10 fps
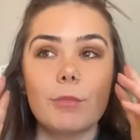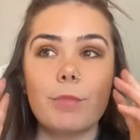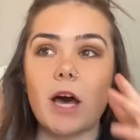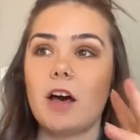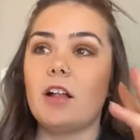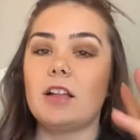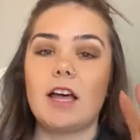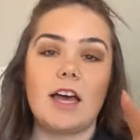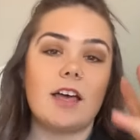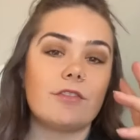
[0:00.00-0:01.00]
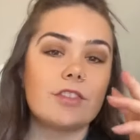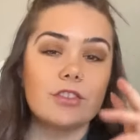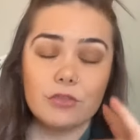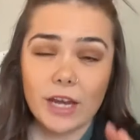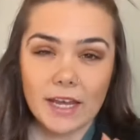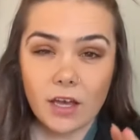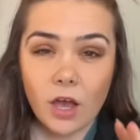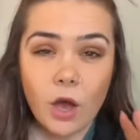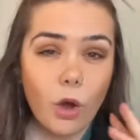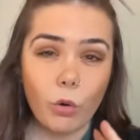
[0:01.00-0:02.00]
ball of string
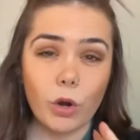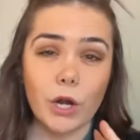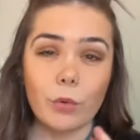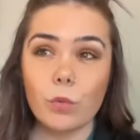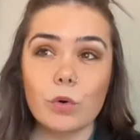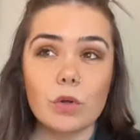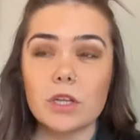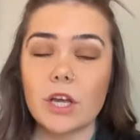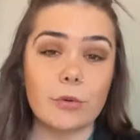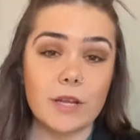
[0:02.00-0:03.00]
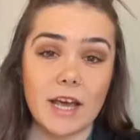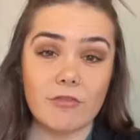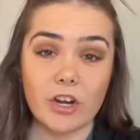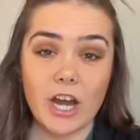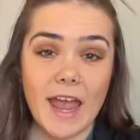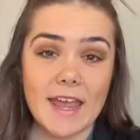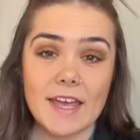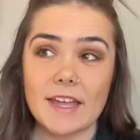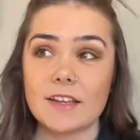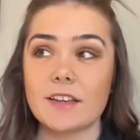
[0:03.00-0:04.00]
or wool or whatever,
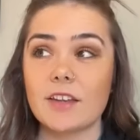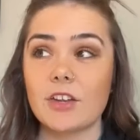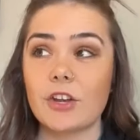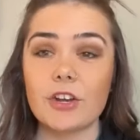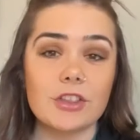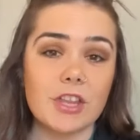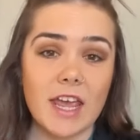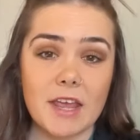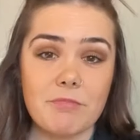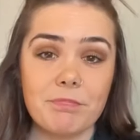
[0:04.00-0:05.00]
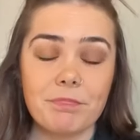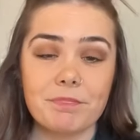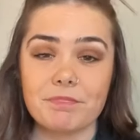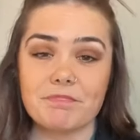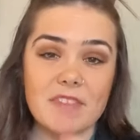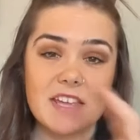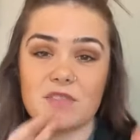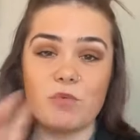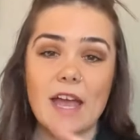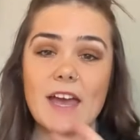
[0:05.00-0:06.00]
and your shame
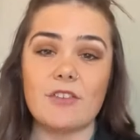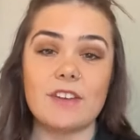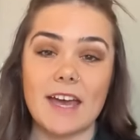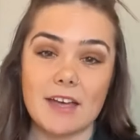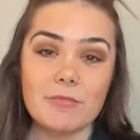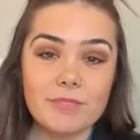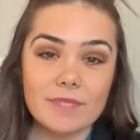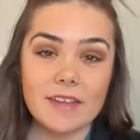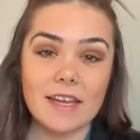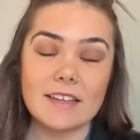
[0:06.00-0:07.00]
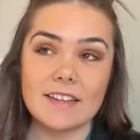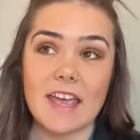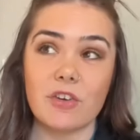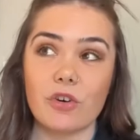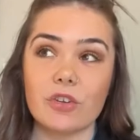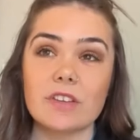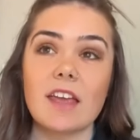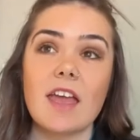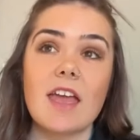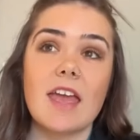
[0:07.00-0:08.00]
is wound up and
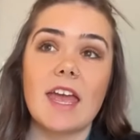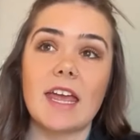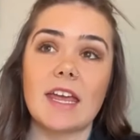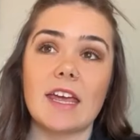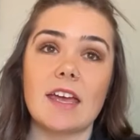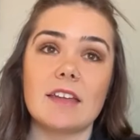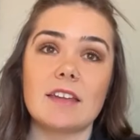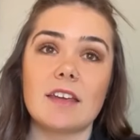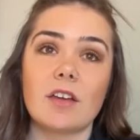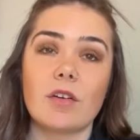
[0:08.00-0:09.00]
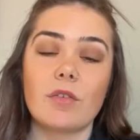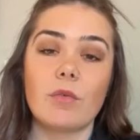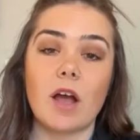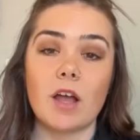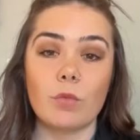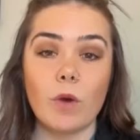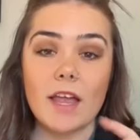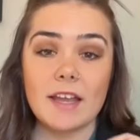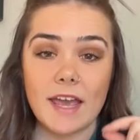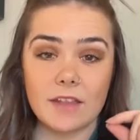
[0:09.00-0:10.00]
tangled. And on
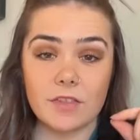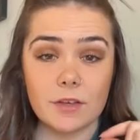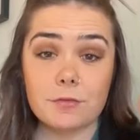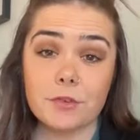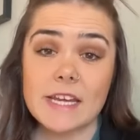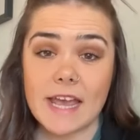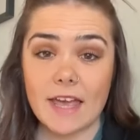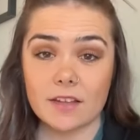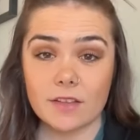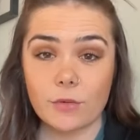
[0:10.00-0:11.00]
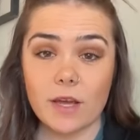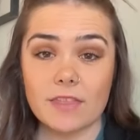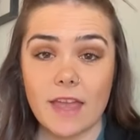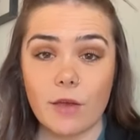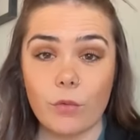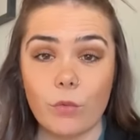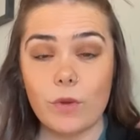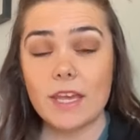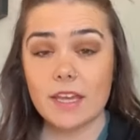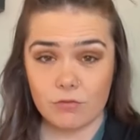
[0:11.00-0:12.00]
one end, the free end, the one that
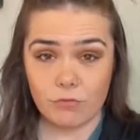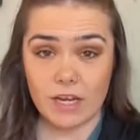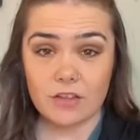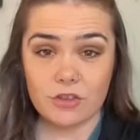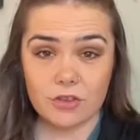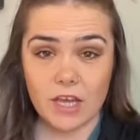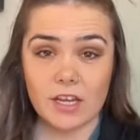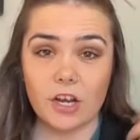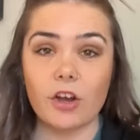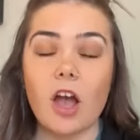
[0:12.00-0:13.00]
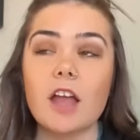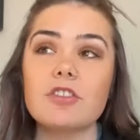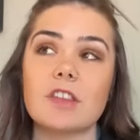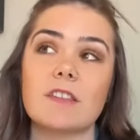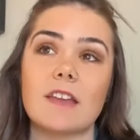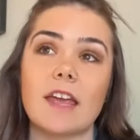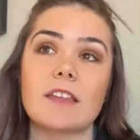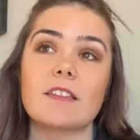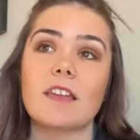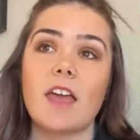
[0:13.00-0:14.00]
we can reach in our
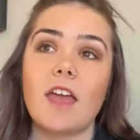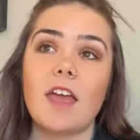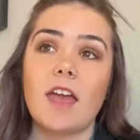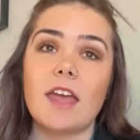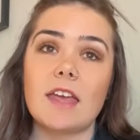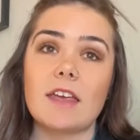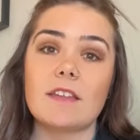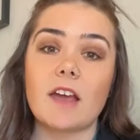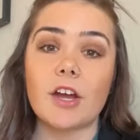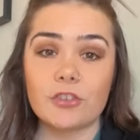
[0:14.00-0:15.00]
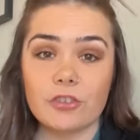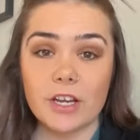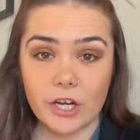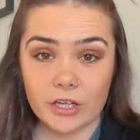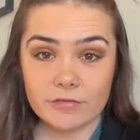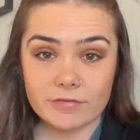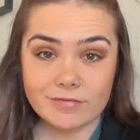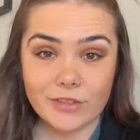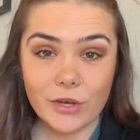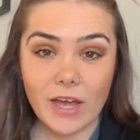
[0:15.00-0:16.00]
consciousness, is our trigger.
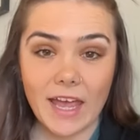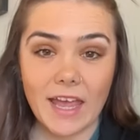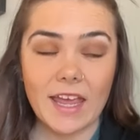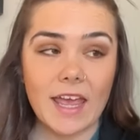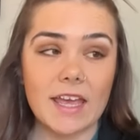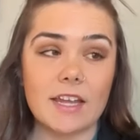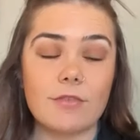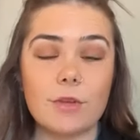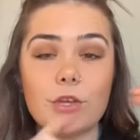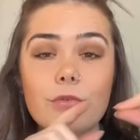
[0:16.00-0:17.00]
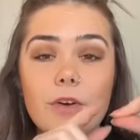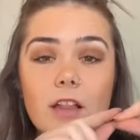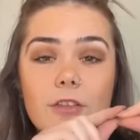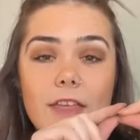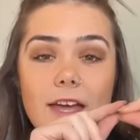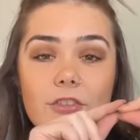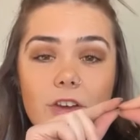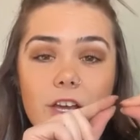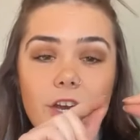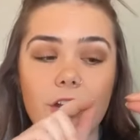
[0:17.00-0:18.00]
Okay, and if you follow that
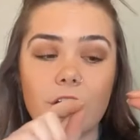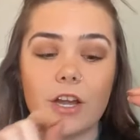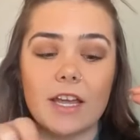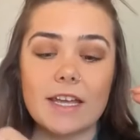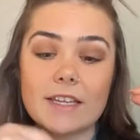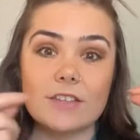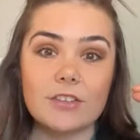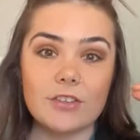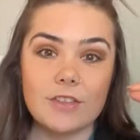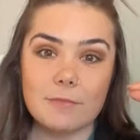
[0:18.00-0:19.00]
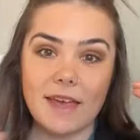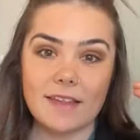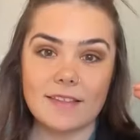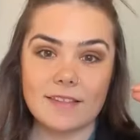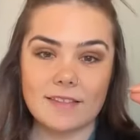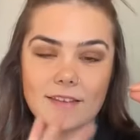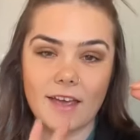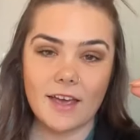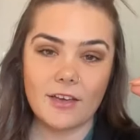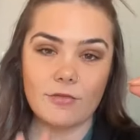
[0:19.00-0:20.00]
trigger into the mess
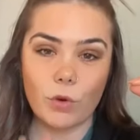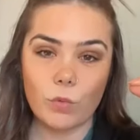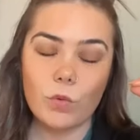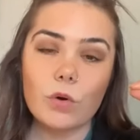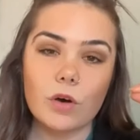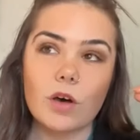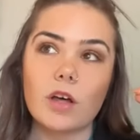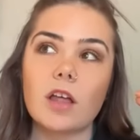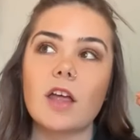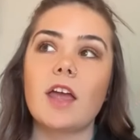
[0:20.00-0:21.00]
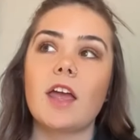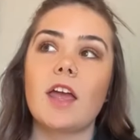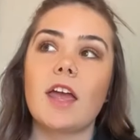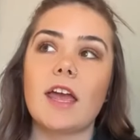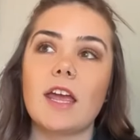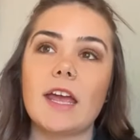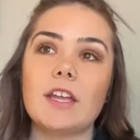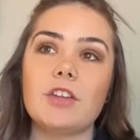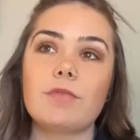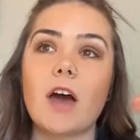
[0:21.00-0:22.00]
of wool
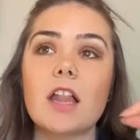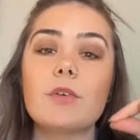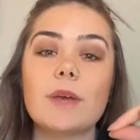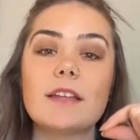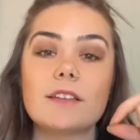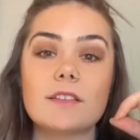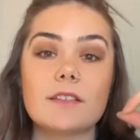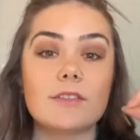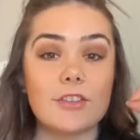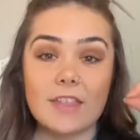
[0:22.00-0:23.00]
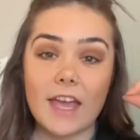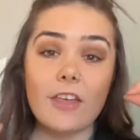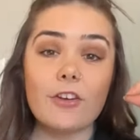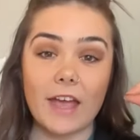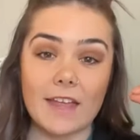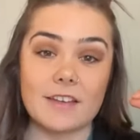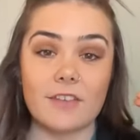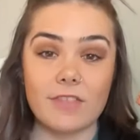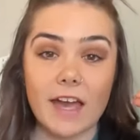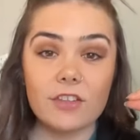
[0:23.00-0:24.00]
and you follow it to the other end
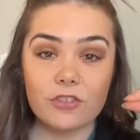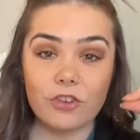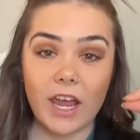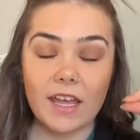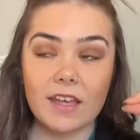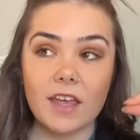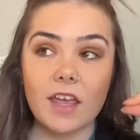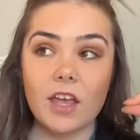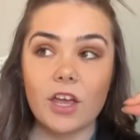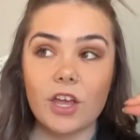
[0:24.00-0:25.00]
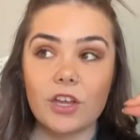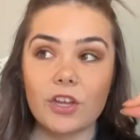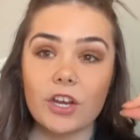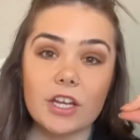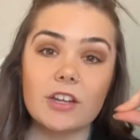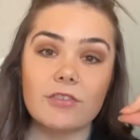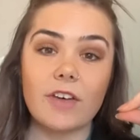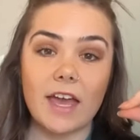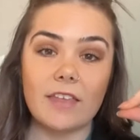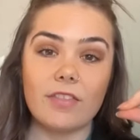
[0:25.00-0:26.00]
of that string, you're going to
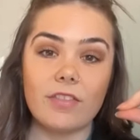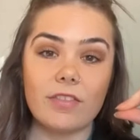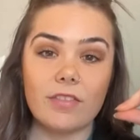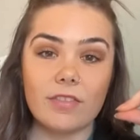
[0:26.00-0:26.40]
find